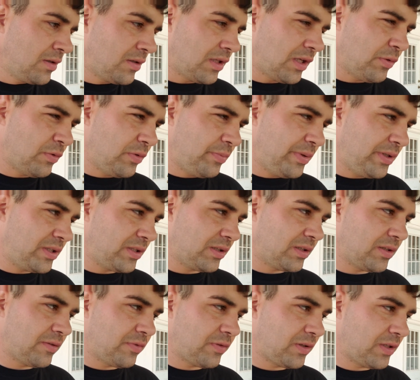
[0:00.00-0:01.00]
They would be
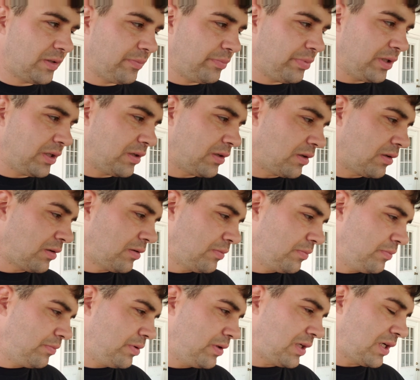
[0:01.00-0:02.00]
significantly bigger,
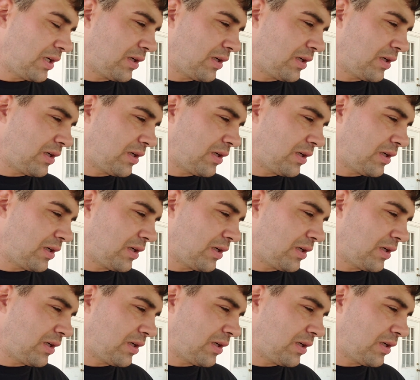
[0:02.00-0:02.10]
but I